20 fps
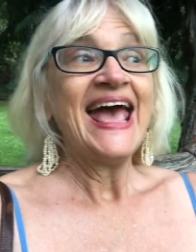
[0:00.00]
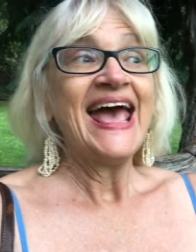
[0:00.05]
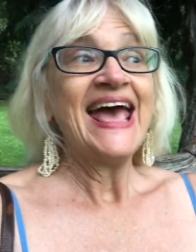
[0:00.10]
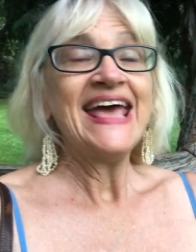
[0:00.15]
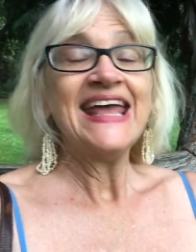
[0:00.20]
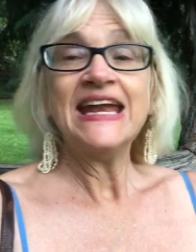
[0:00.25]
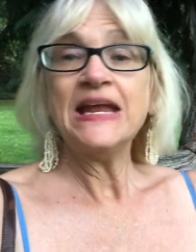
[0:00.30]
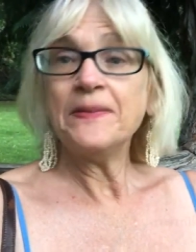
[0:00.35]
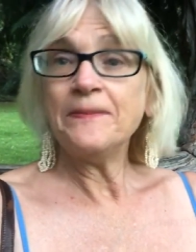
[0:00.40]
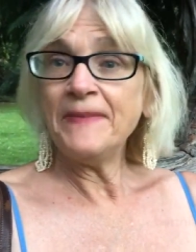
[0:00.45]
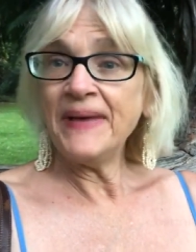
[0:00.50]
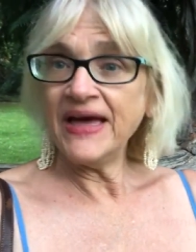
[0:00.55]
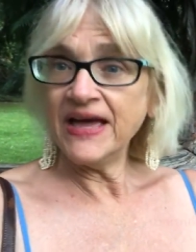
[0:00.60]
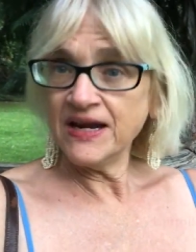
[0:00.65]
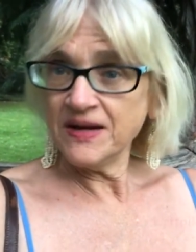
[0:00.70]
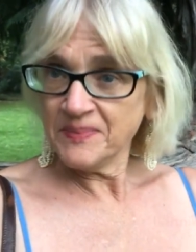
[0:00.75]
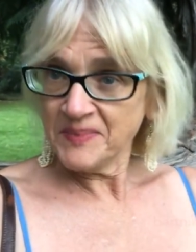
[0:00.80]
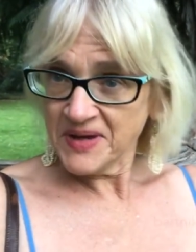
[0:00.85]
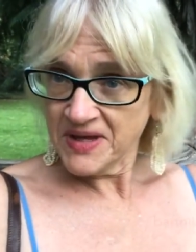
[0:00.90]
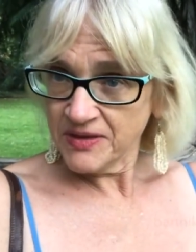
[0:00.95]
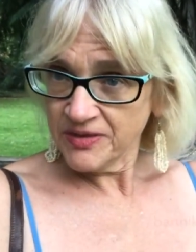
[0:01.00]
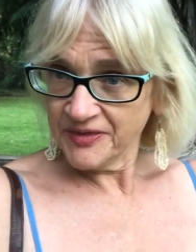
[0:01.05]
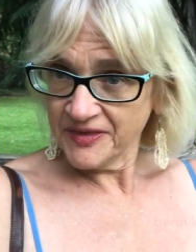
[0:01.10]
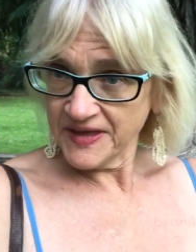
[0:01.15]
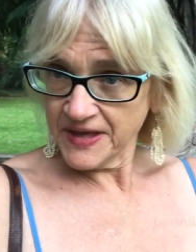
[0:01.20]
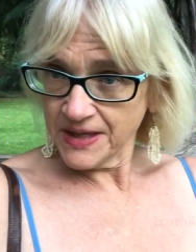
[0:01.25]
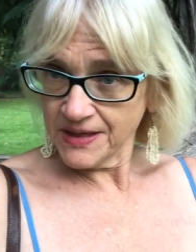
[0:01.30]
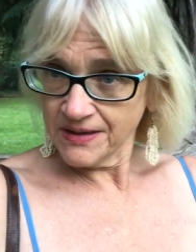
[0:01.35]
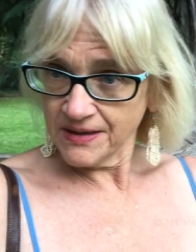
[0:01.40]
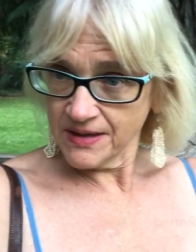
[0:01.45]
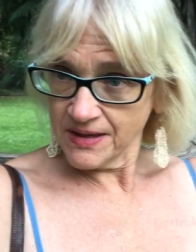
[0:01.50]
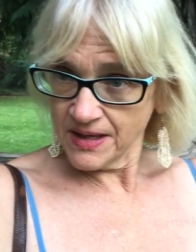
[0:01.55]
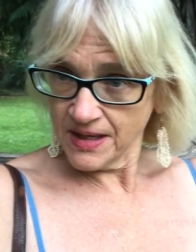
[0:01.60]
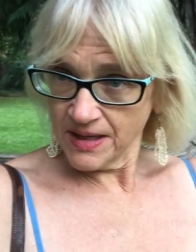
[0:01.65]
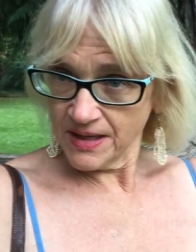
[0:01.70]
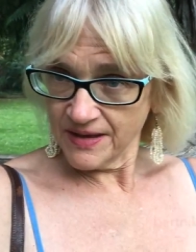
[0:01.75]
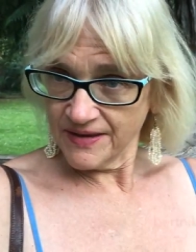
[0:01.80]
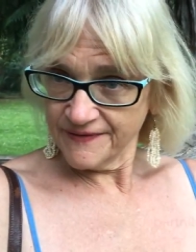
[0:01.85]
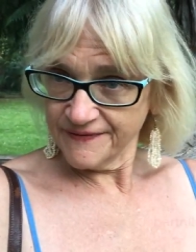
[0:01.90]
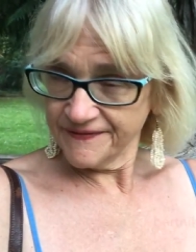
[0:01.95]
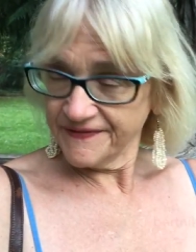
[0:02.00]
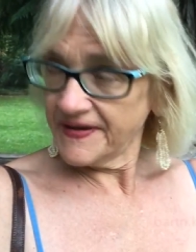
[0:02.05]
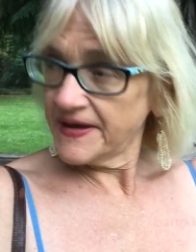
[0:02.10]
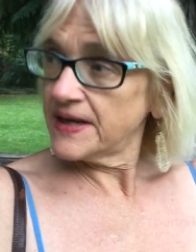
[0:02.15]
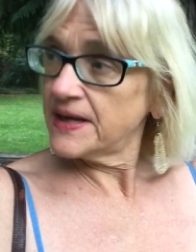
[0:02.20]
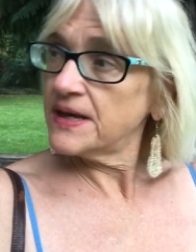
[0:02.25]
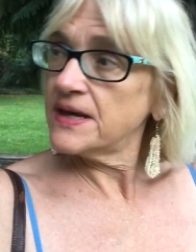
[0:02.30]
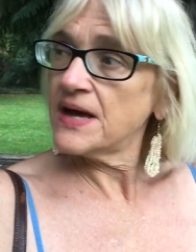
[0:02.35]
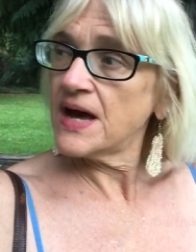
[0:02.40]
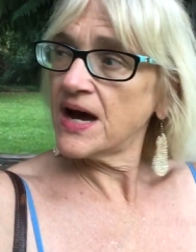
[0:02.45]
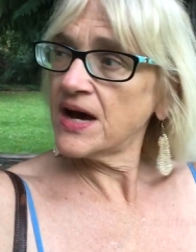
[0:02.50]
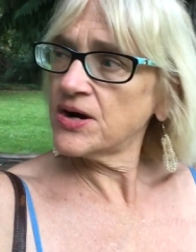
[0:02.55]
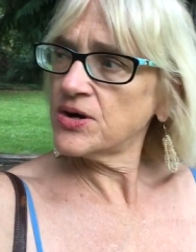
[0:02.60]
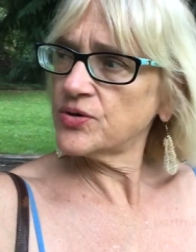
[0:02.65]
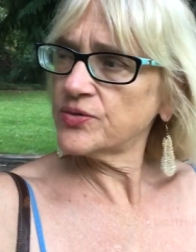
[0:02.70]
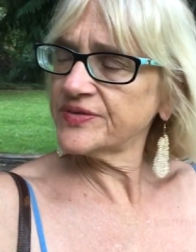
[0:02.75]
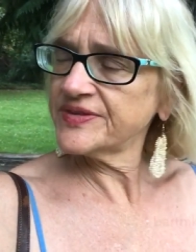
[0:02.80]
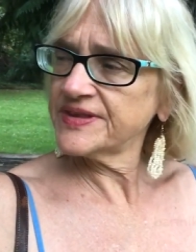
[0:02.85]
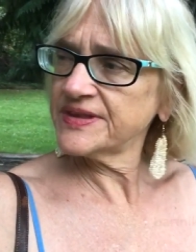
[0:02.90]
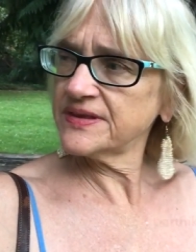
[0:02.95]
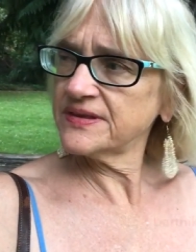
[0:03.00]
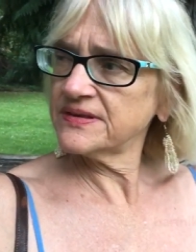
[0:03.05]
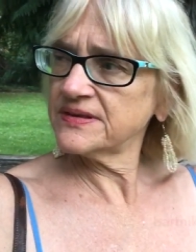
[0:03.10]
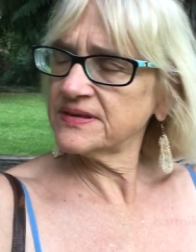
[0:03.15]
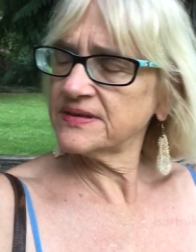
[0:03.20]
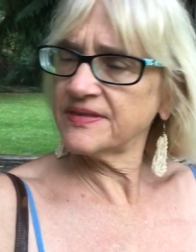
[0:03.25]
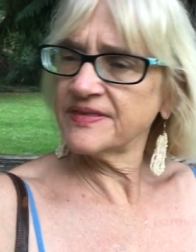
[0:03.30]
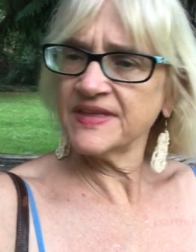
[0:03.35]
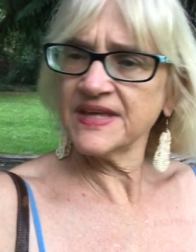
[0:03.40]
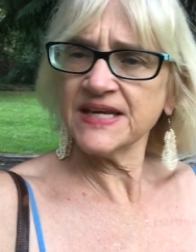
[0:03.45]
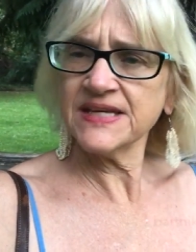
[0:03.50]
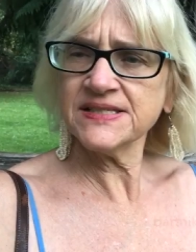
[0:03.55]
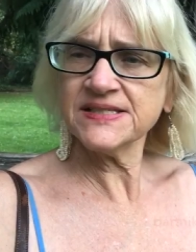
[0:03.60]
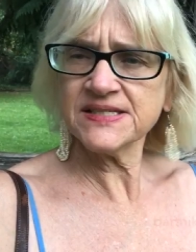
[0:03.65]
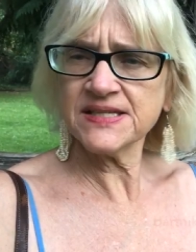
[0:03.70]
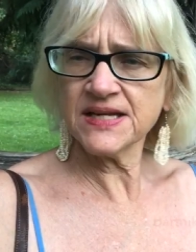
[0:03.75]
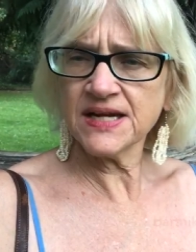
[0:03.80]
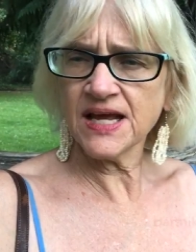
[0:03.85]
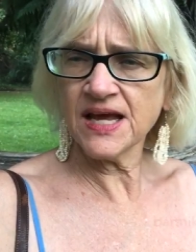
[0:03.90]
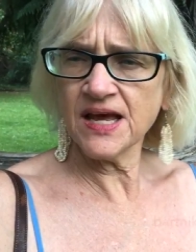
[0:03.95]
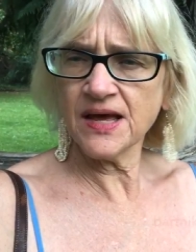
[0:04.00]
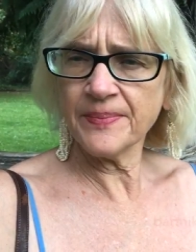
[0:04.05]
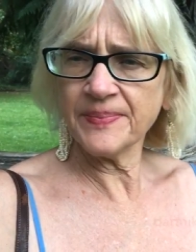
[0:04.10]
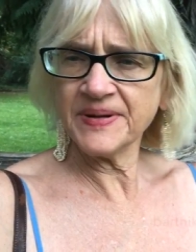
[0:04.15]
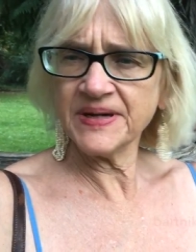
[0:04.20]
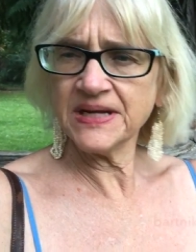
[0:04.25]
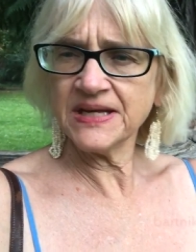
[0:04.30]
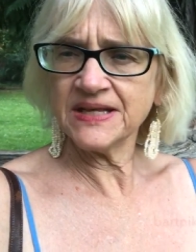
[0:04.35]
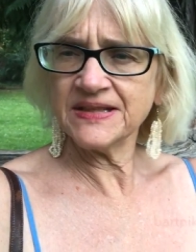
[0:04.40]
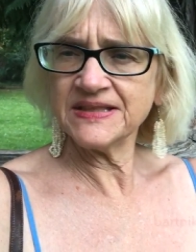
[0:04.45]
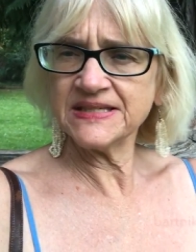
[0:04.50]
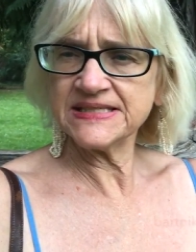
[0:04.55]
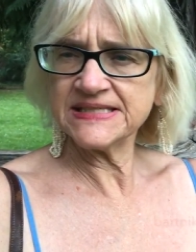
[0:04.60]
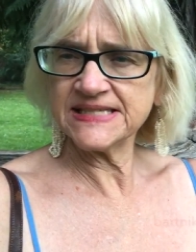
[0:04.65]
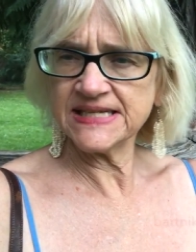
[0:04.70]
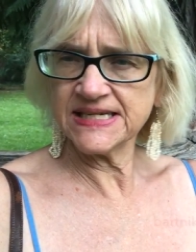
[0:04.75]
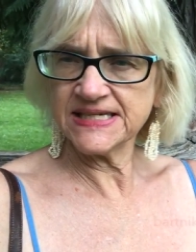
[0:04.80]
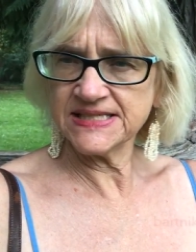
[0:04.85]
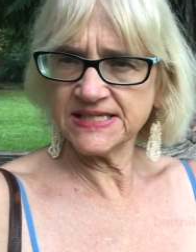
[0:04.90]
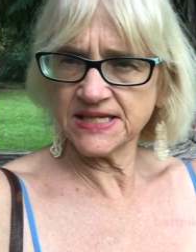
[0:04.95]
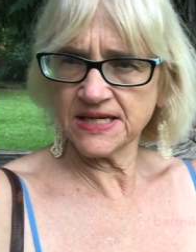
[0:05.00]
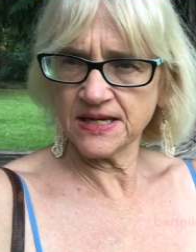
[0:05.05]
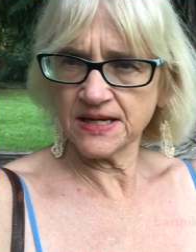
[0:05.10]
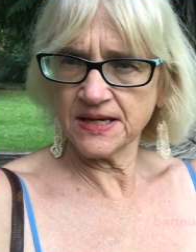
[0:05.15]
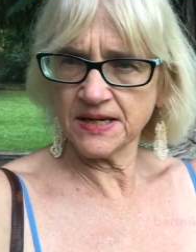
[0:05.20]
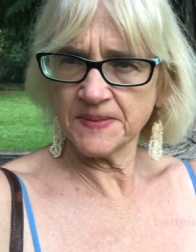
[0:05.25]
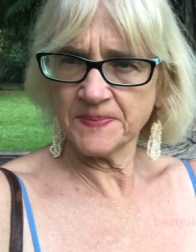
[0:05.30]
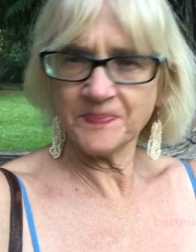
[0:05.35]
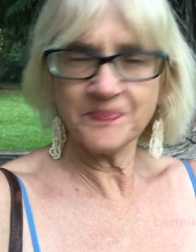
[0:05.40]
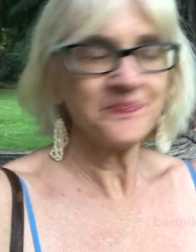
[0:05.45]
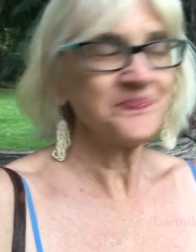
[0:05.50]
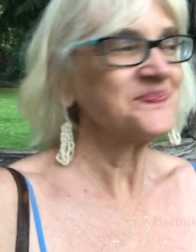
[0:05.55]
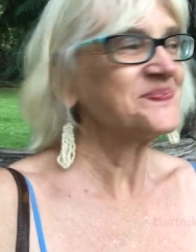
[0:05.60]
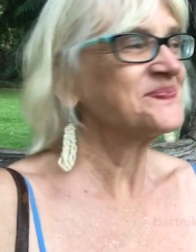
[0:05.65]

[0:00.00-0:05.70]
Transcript: And it made me think of how things that happen in the daytime